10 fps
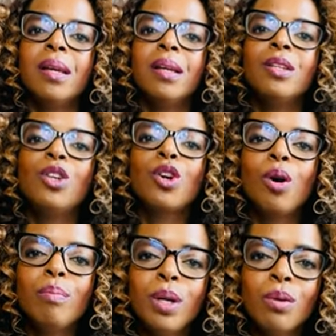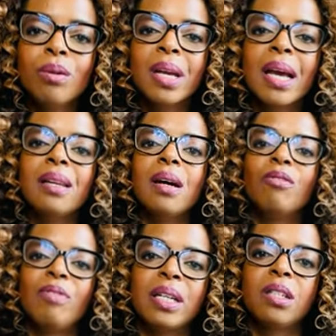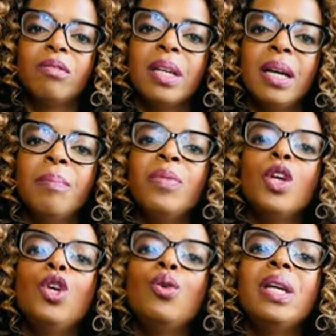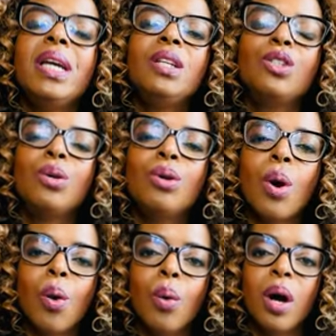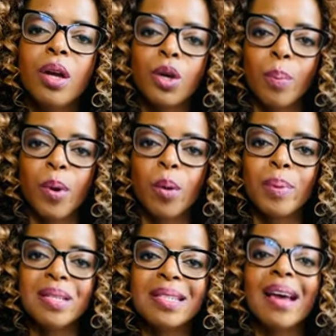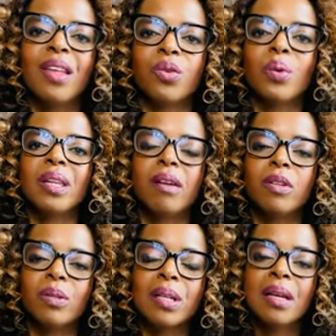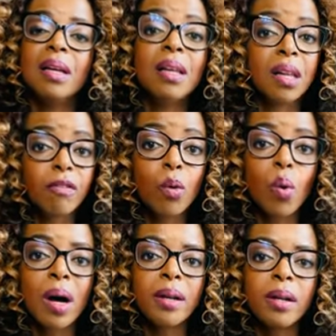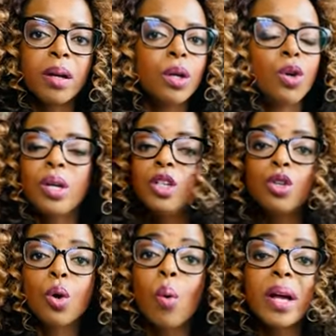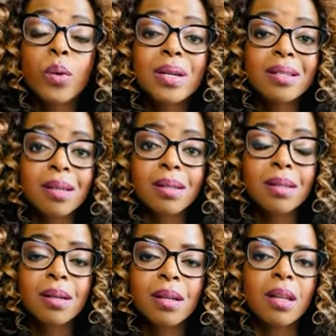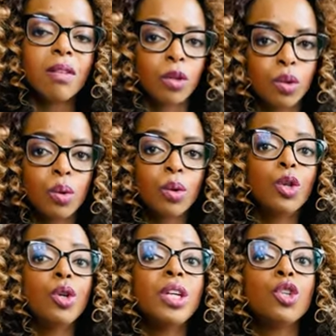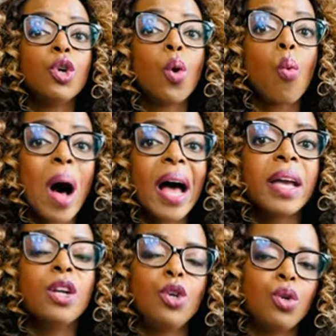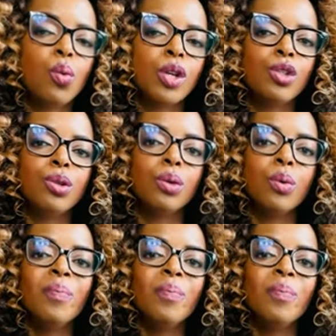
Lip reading: To communicate effectively, you need to know your purpose at 3 levels. Level 1, you need to know why you exist. Level 2, you need to know why you do what you do.